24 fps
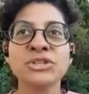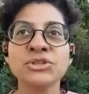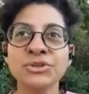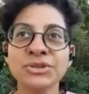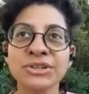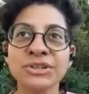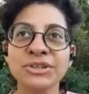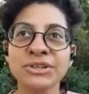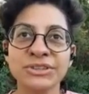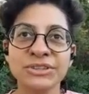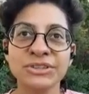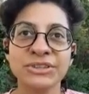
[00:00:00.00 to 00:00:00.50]
in a
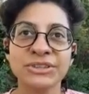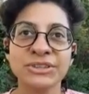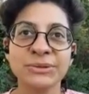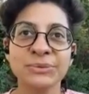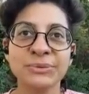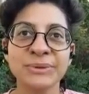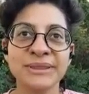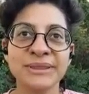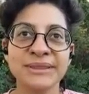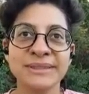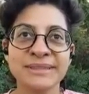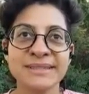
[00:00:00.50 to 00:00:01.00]

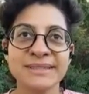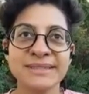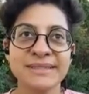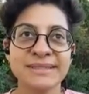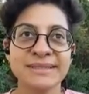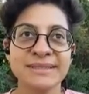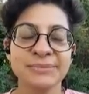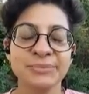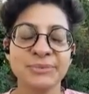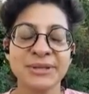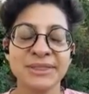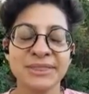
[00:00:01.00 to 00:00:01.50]
circle with the
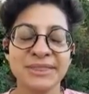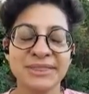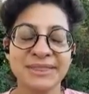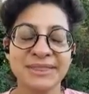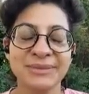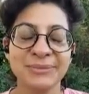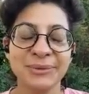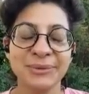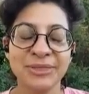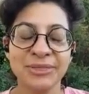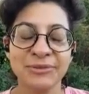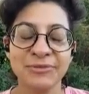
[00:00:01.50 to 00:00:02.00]

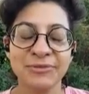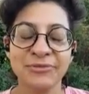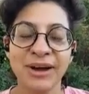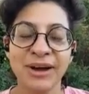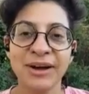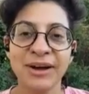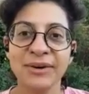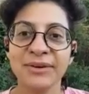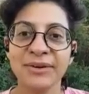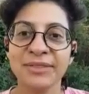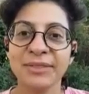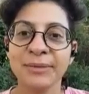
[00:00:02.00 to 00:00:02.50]

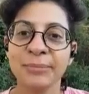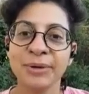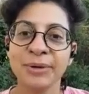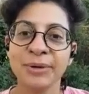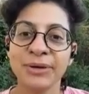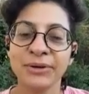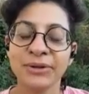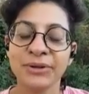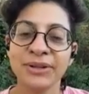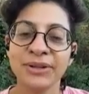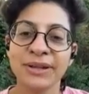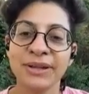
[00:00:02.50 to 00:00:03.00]
fire in
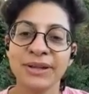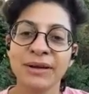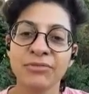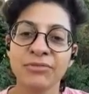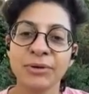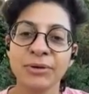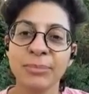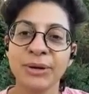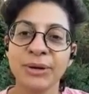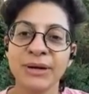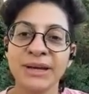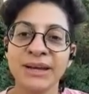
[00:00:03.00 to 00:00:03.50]
the middle, and
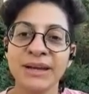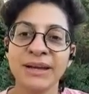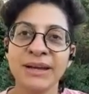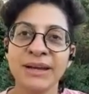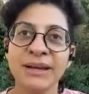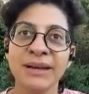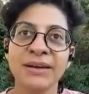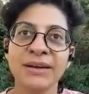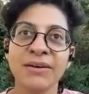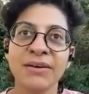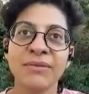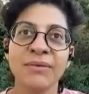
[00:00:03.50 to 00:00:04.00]

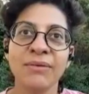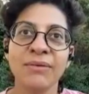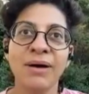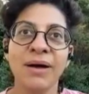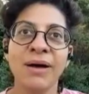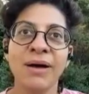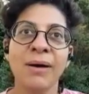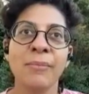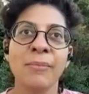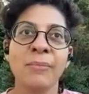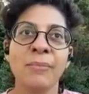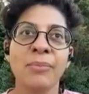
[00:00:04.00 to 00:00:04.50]
everybody
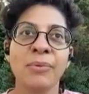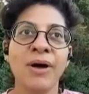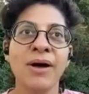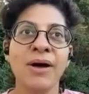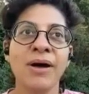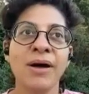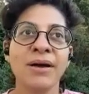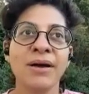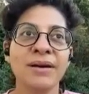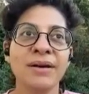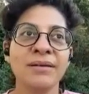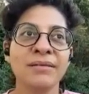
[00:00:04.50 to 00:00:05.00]

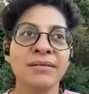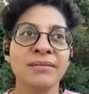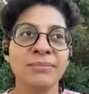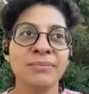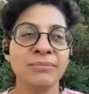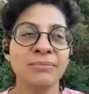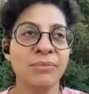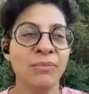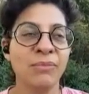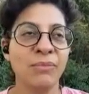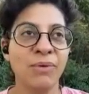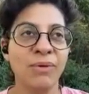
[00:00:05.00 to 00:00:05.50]
brought
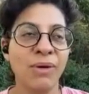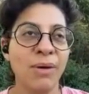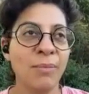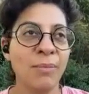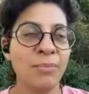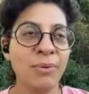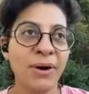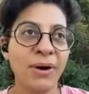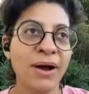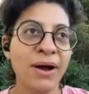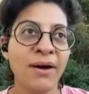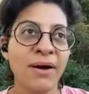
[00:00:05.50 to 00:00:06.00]

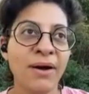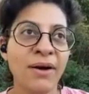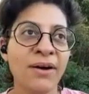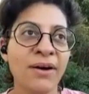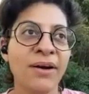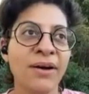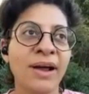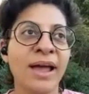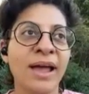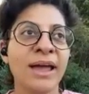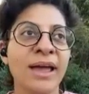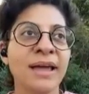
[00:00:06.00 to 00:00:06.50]
a
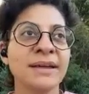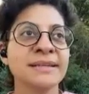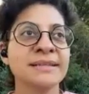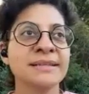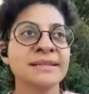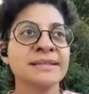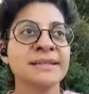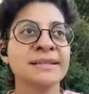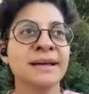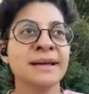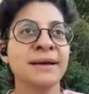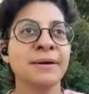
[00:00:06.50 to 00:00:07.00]
prayer
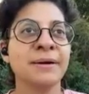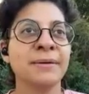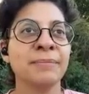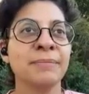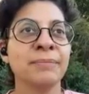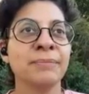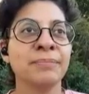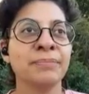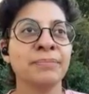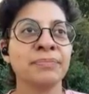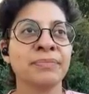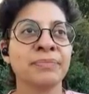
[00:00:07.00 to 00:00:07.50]
and
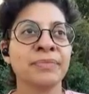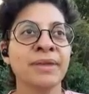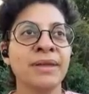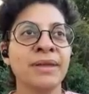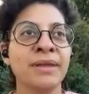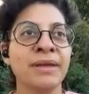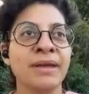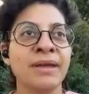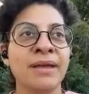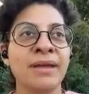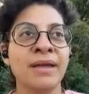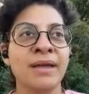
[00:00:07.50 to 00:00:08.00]

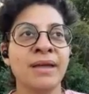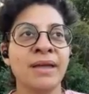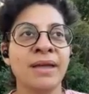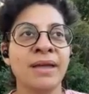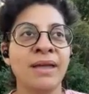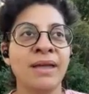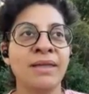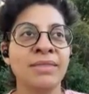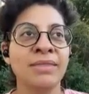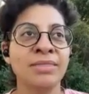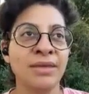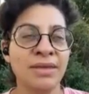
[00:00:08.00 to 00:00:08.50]

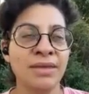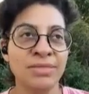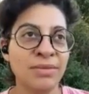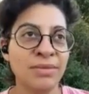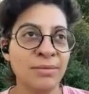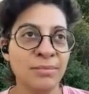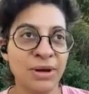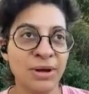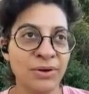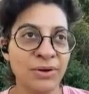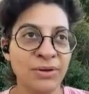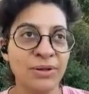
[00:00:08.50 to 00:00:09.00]

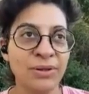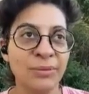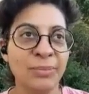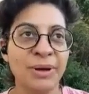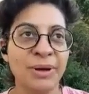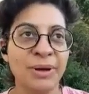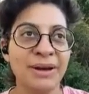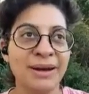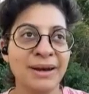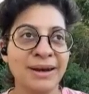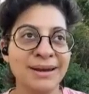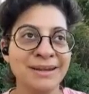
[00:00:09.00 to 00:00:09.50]
in the
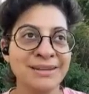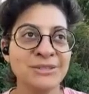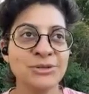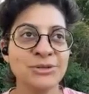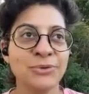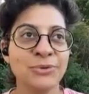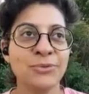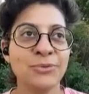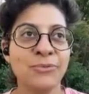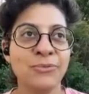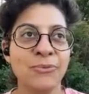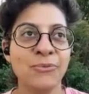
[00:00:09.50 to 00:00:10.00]
middle. But
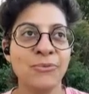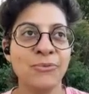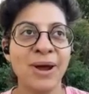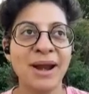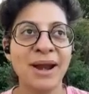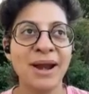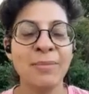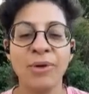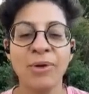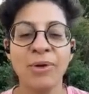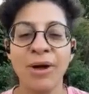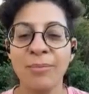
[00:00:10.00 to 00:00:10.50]
so
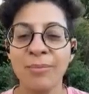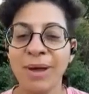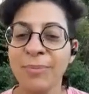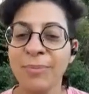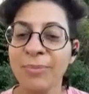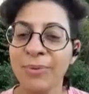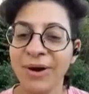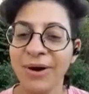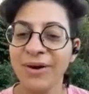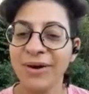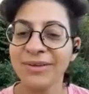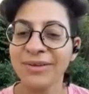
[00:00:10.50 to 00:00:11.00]
when I brought
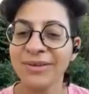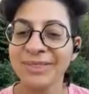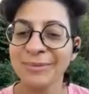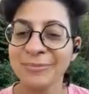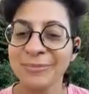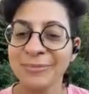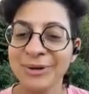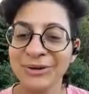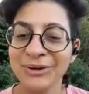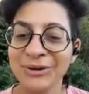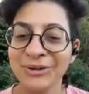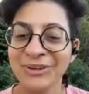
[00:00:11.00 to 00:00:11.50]
my prayer
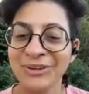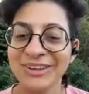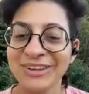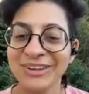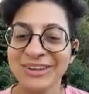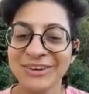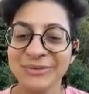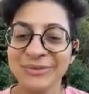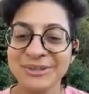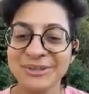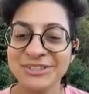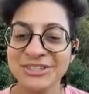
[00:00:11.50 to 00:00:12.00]
in the
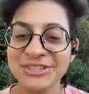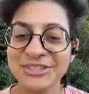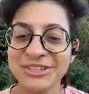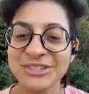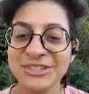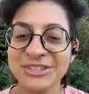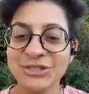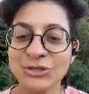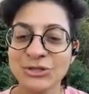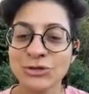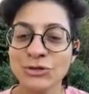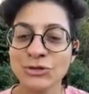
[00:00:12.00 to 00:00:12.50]
middle, it was
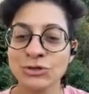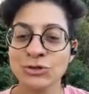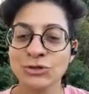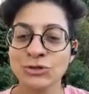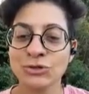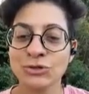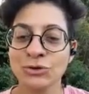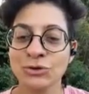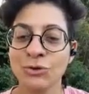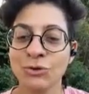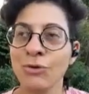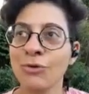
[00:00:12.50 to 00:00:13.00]
just
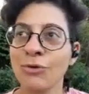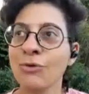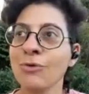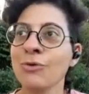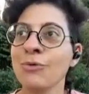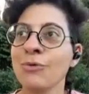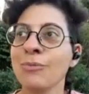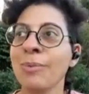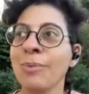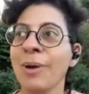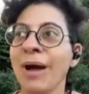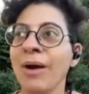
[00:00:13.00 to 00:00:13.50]

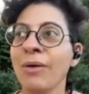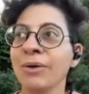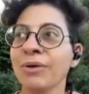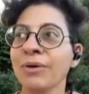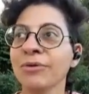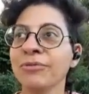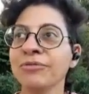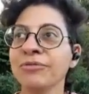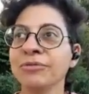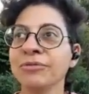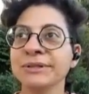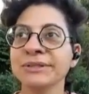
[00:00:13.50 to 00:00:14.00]
so
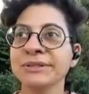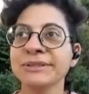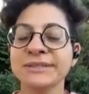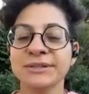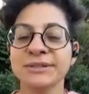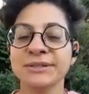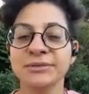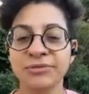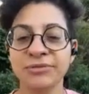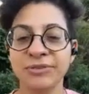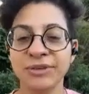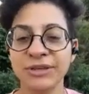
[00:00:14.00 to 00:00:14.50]

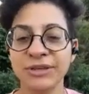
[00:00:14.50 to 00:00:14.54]
powerful